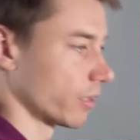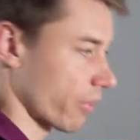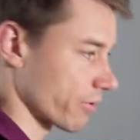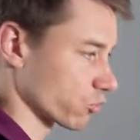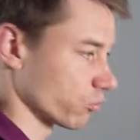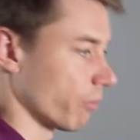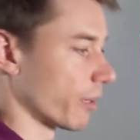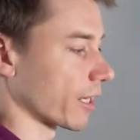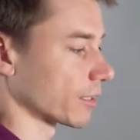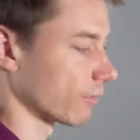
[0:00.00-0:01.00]
Here could be
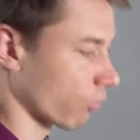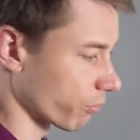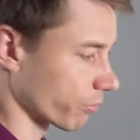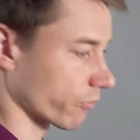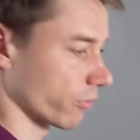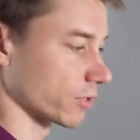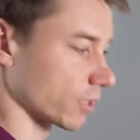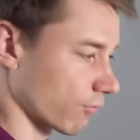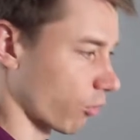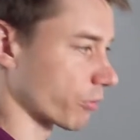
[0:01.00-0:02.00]
backend developer, front-end
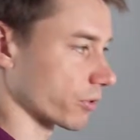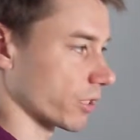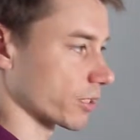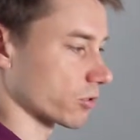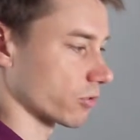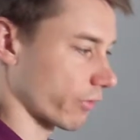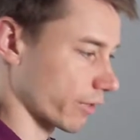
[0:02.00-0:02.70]
developer, tester.